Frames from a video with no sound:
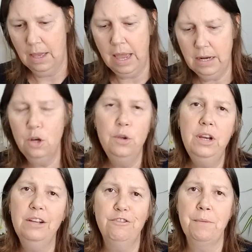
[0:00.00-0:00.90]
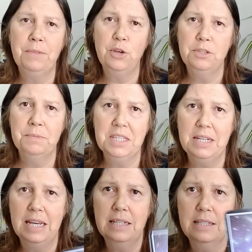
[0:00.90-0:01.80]
learning from those
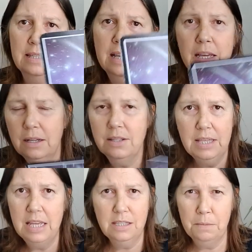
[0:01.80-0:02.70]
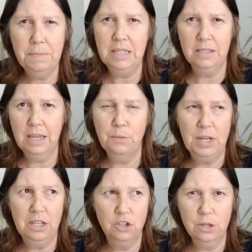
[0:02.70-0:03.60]
mistakes, because that's the best thing we can do.